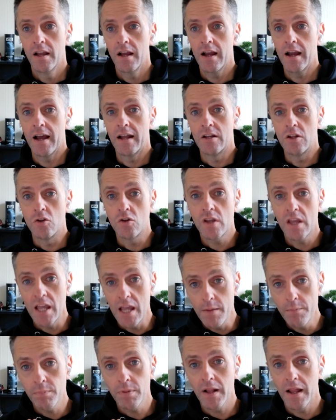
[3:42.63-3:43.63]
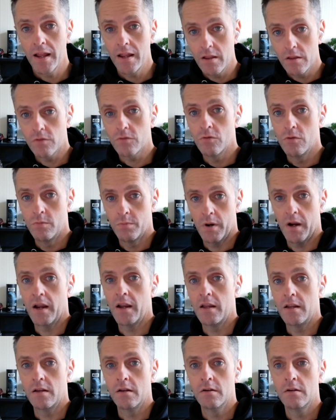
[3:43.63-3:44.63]
and you keep playing through
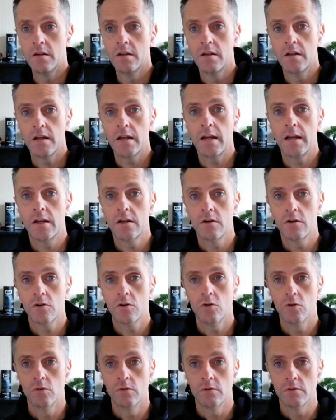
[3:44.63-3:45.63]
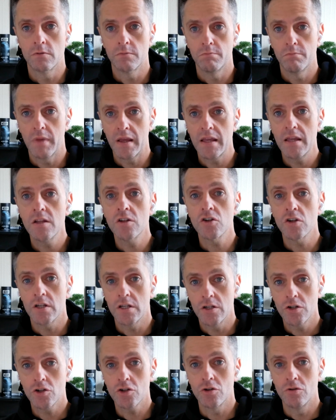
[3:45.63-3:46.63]
pain, it can cause major
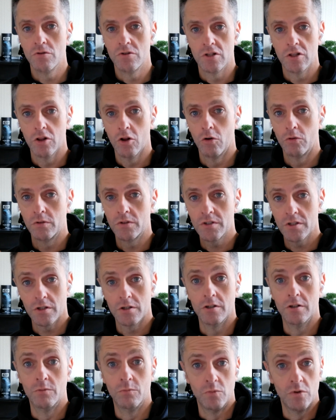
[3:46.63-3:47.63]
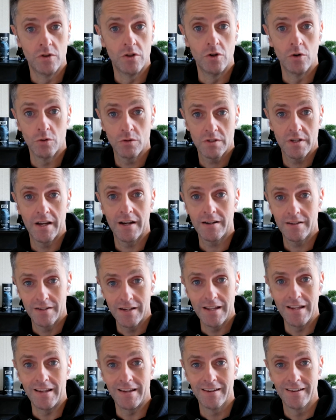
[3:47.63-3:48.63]
issues long-term with your
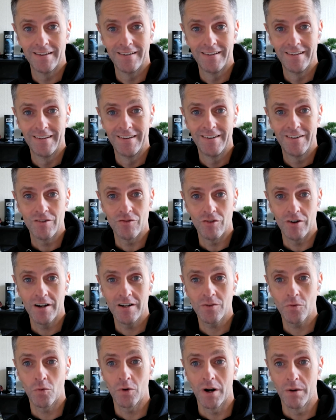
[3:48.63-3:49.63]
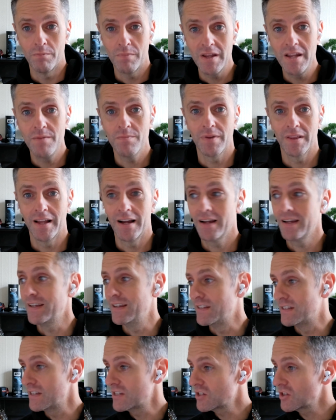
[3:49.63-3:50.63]
technique, right? What I mean by that
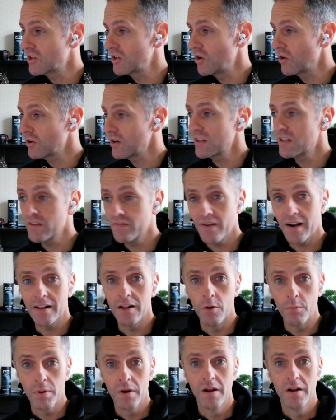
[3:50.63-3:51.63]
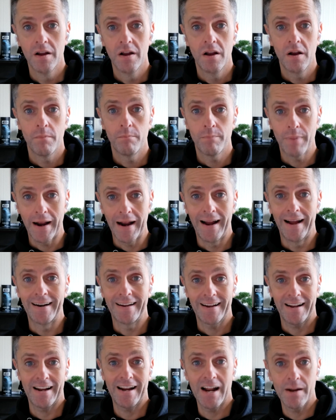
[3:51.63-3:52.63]
is you're going to develop bad
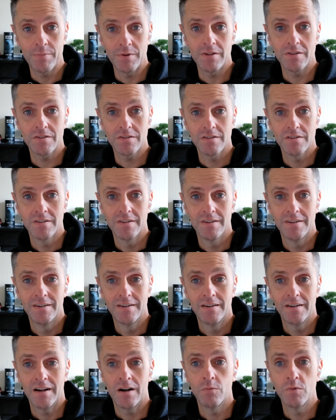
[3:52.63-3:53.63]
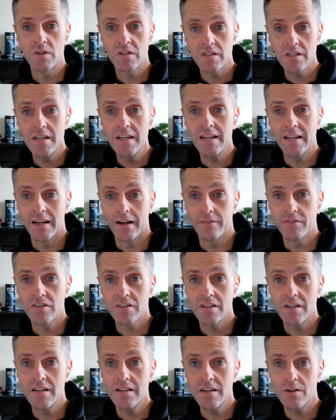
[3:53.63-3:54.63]
habits. And we're seeing it. I've
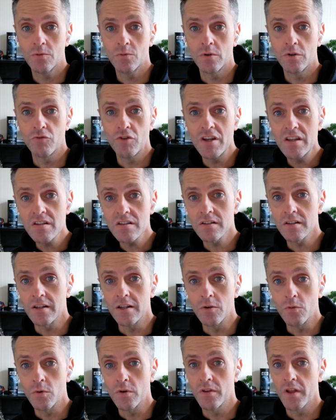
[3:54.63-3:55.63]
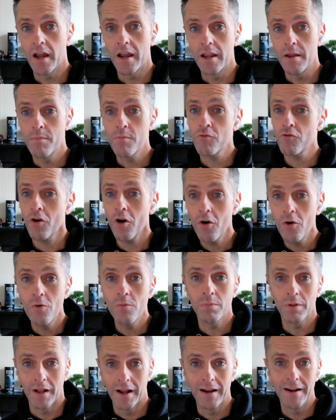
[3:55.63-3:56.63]
seen it recently with a pro
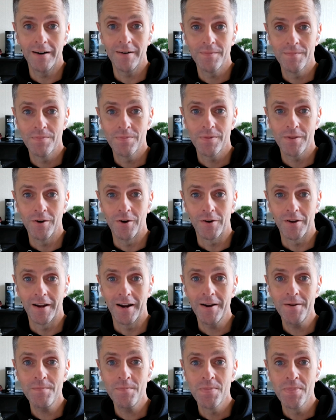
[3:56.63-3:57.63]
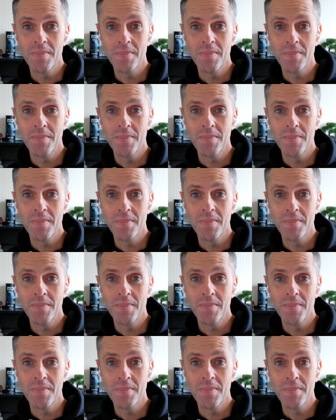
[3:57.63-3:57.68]
player, okay,